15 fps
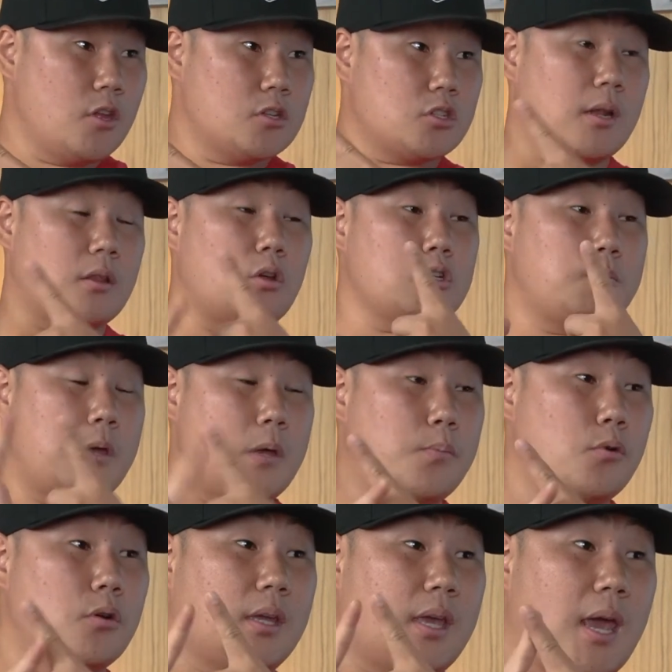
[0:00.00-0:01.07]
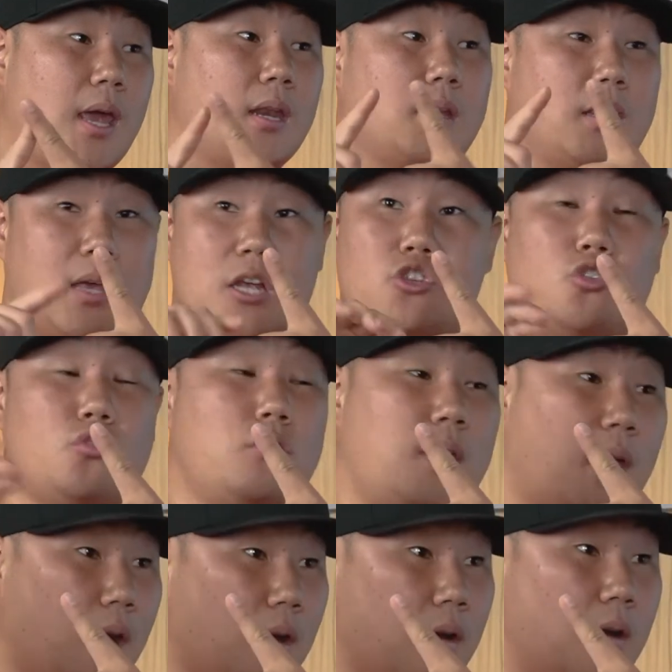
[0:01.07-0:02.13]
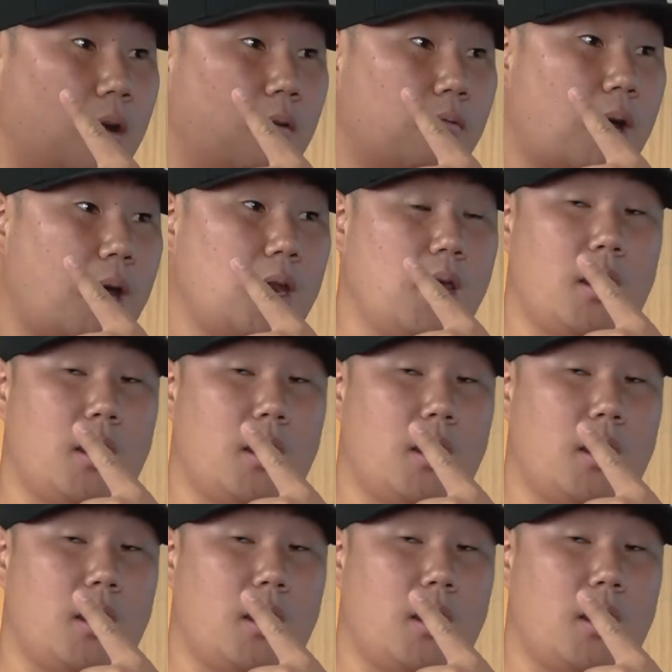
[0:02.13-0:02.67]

so that those people can get you there, right?